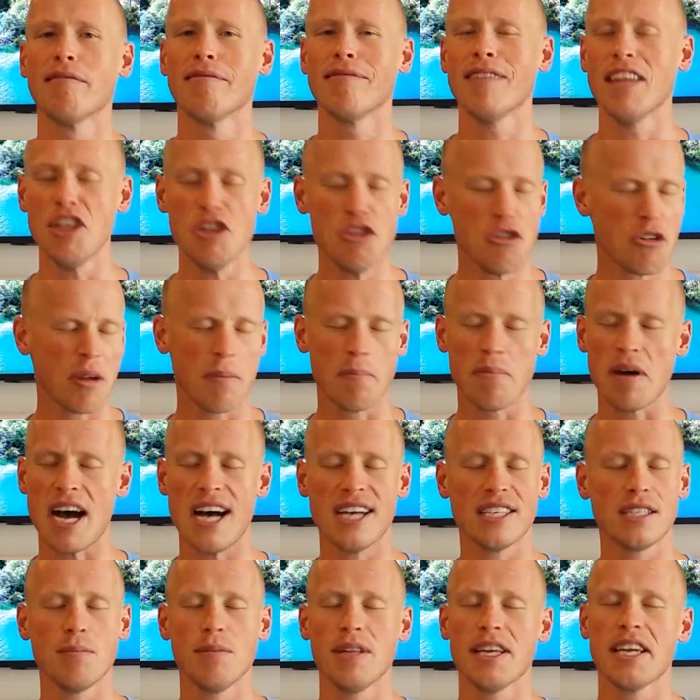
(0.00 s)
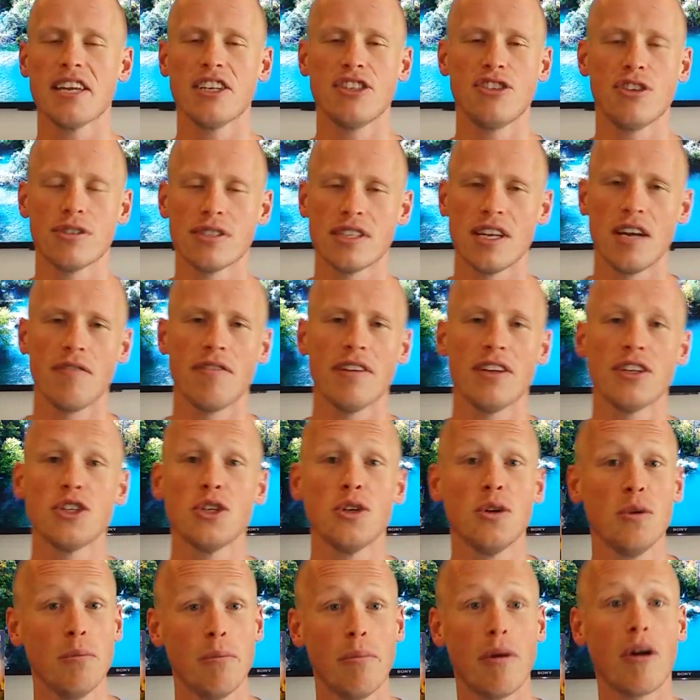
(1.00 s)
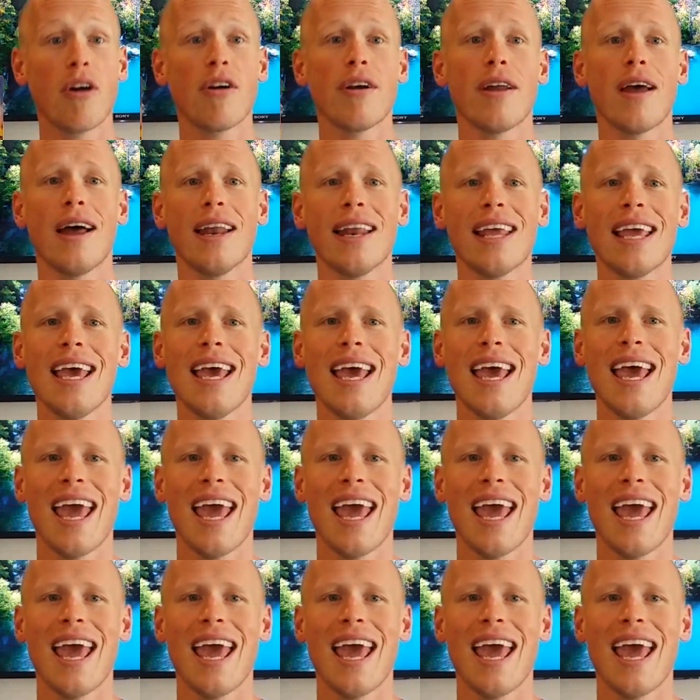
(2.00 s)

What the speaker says: that you can possibly get yourself into, bar none.